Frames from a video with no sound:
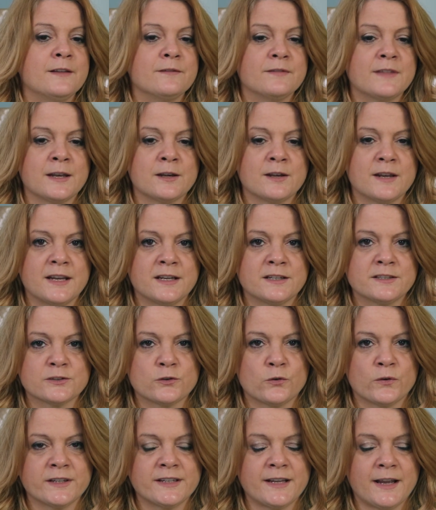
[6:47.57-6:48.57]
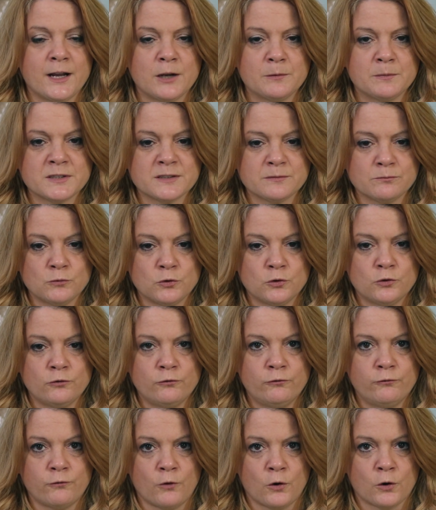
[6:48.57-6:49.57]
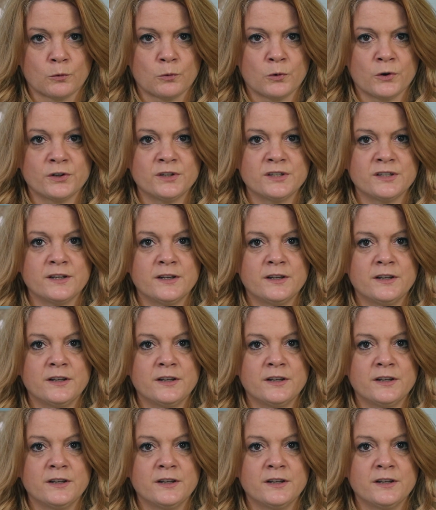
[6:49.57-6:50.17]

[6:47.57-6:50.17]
then it's going to help us move forward